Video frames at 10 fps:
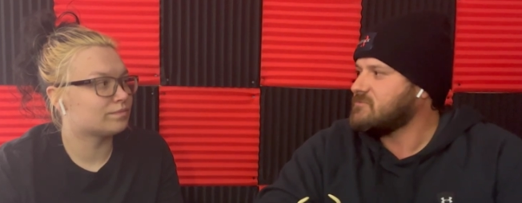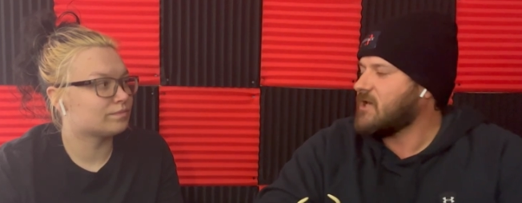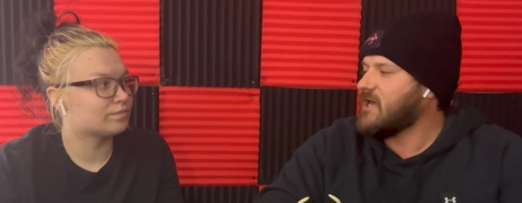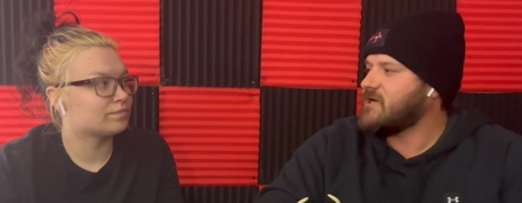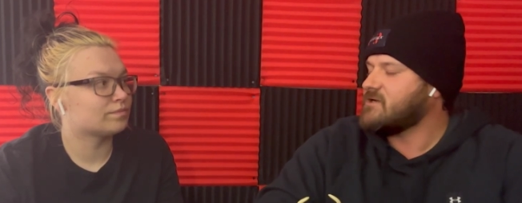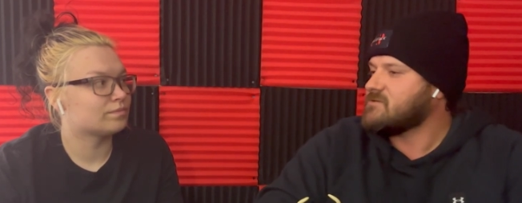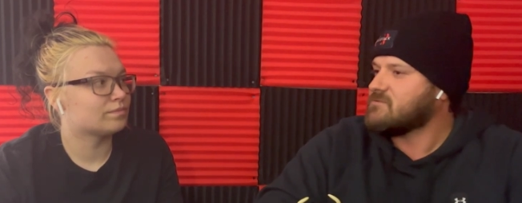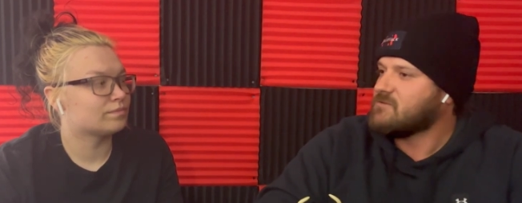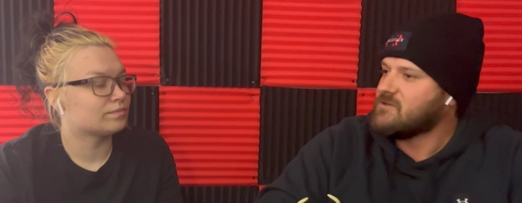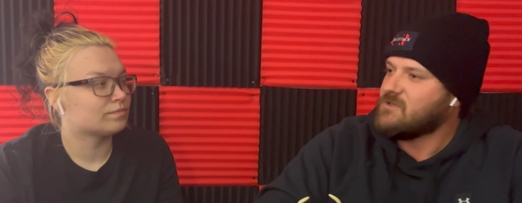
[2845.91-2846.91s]
Speaker 1: And
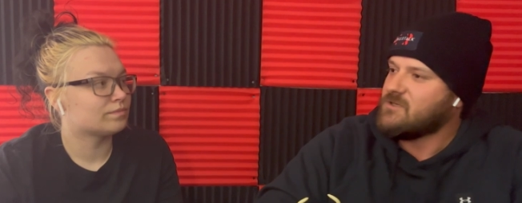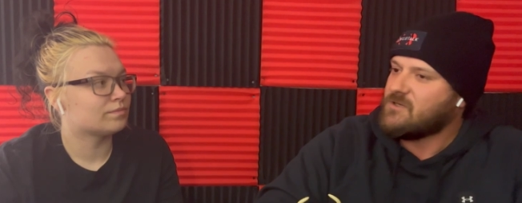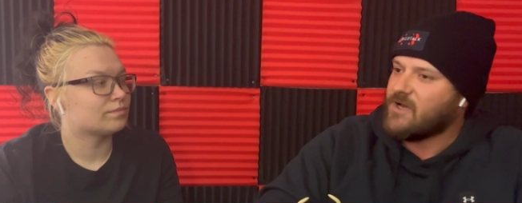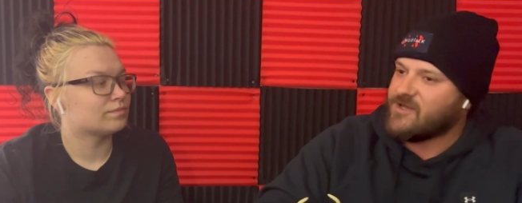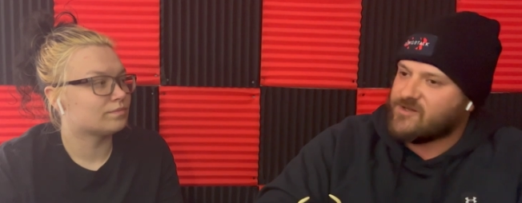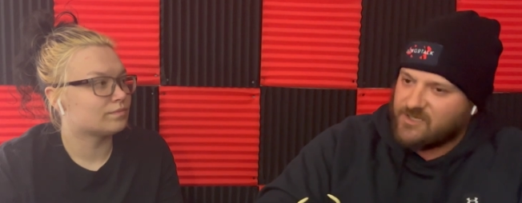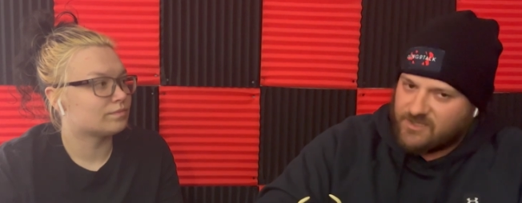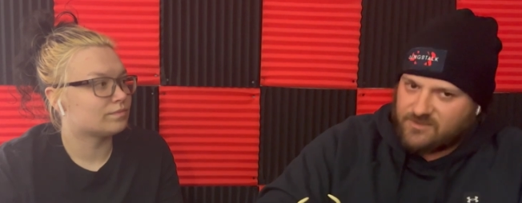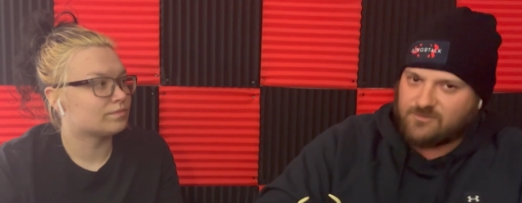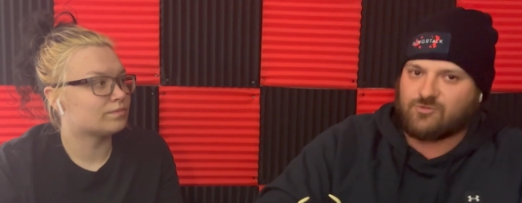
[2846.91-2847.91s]
I
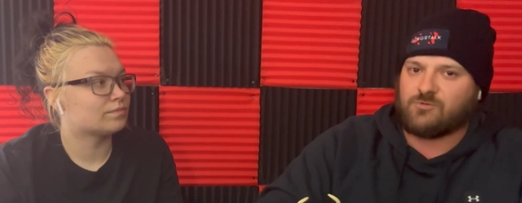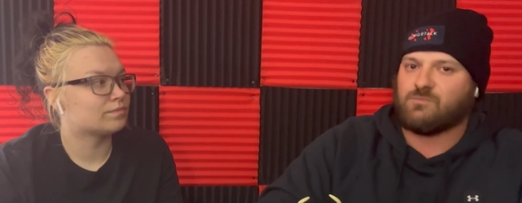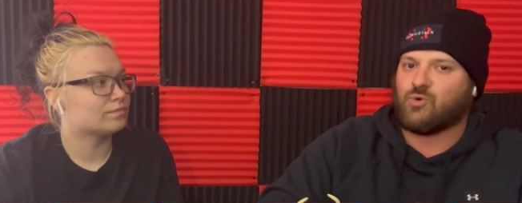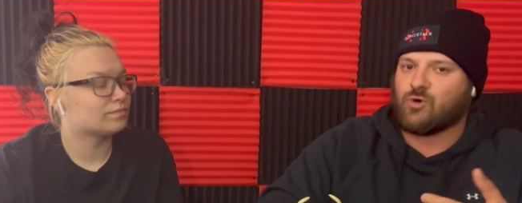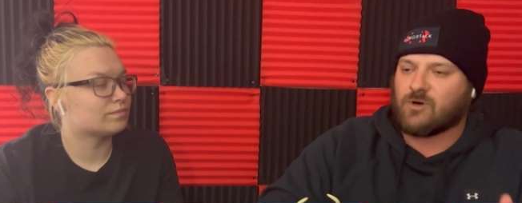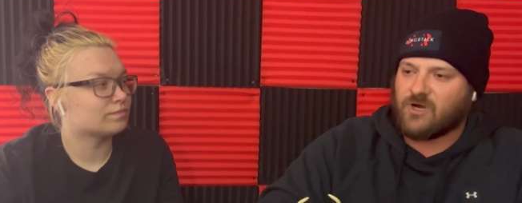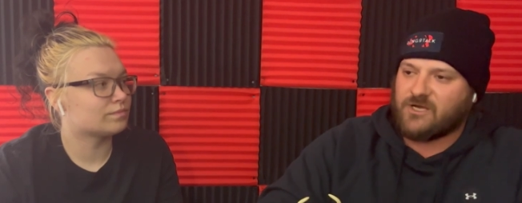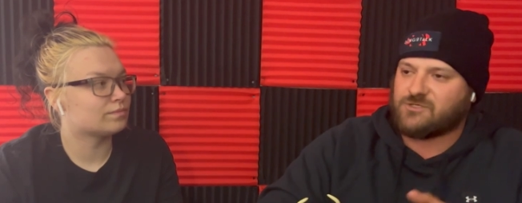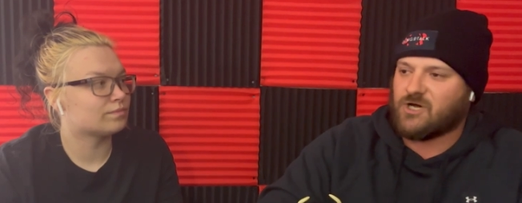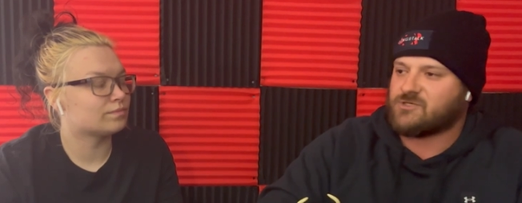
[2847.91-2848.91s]
think the more I
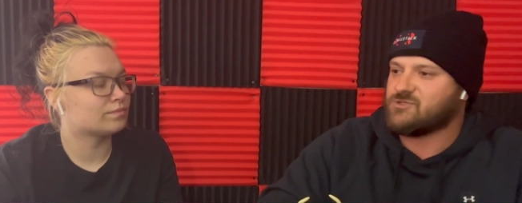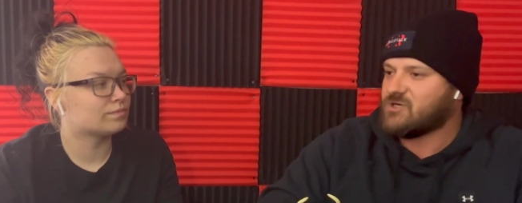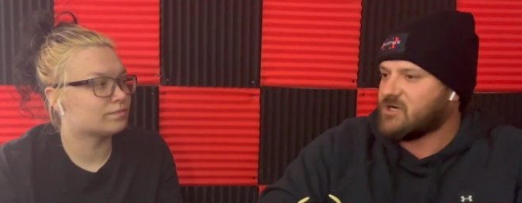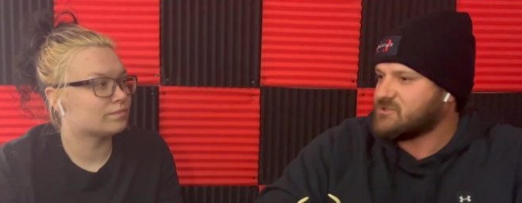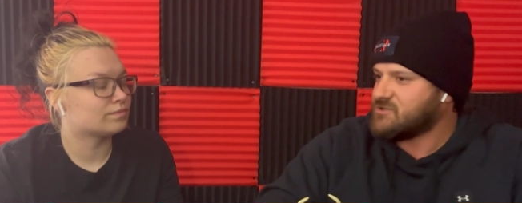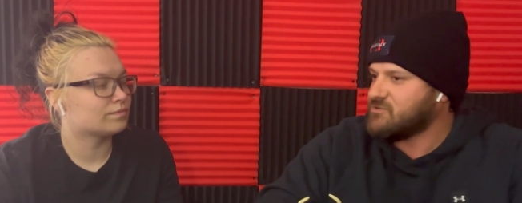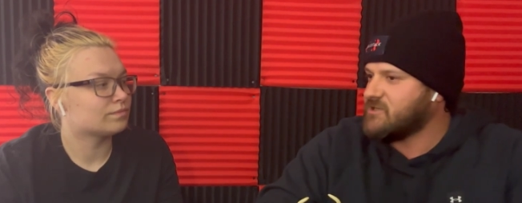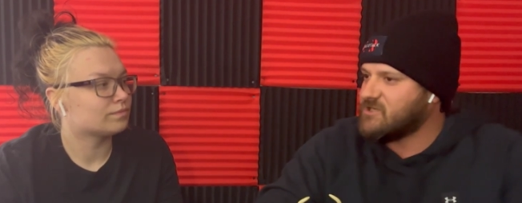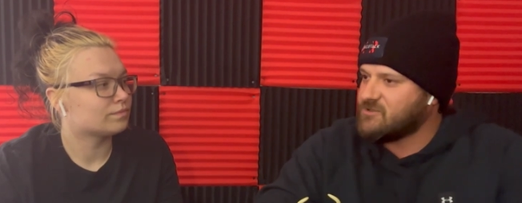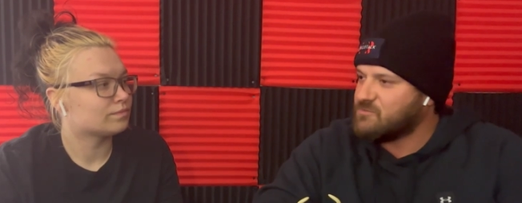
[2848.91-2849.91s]
talked to Dr.
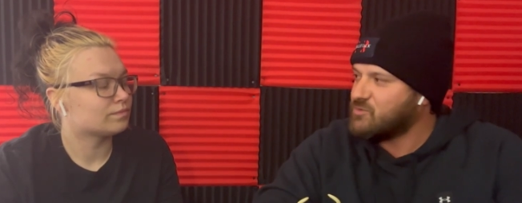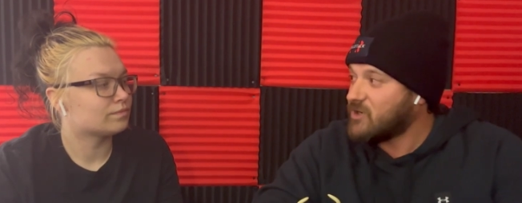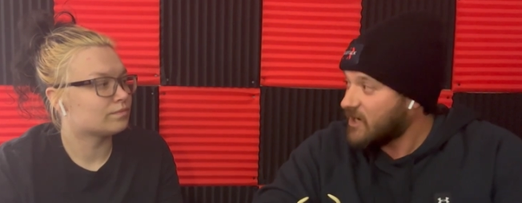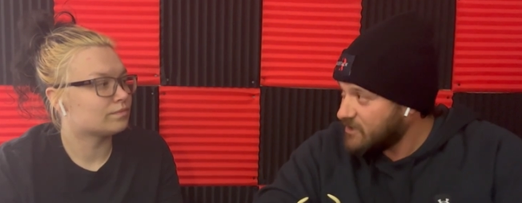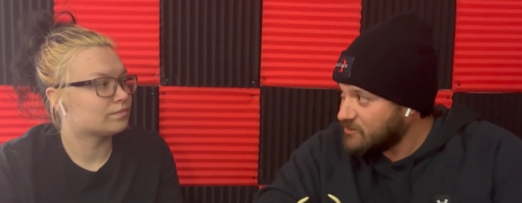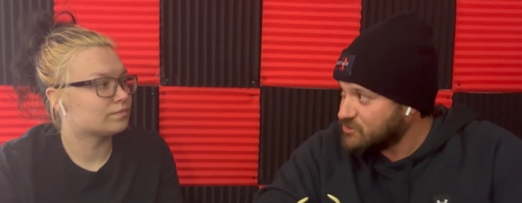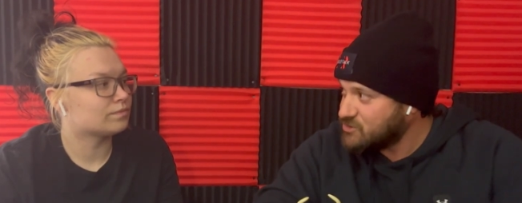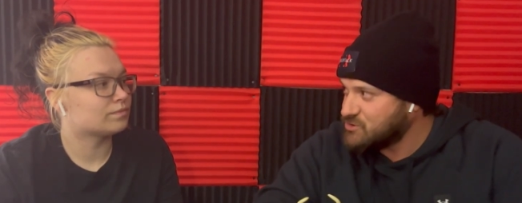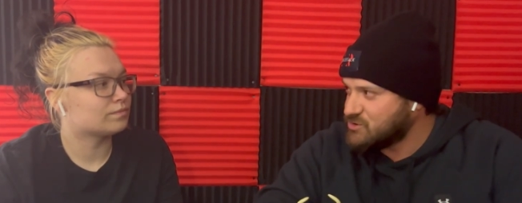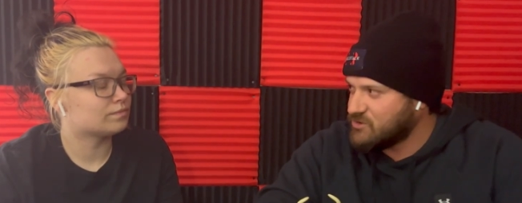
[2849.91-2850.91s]
Caridi, the more I
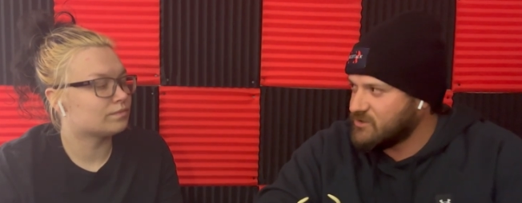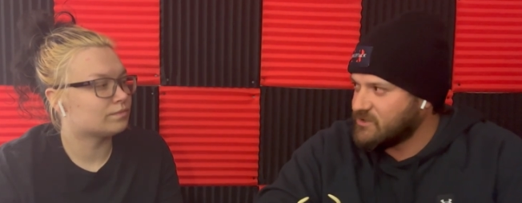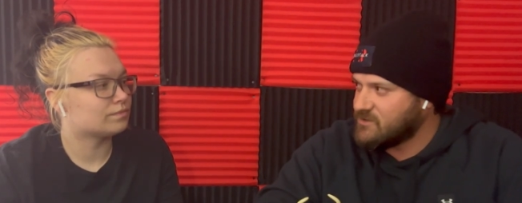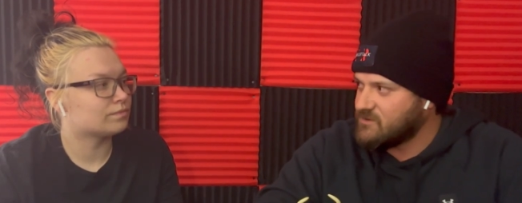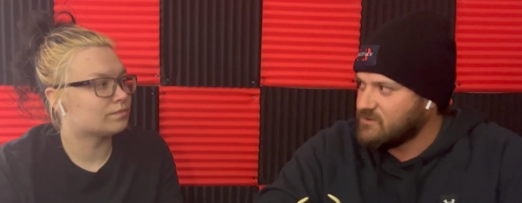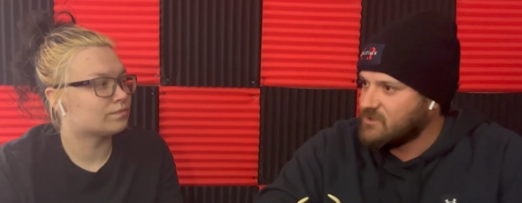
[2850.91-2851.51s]
understood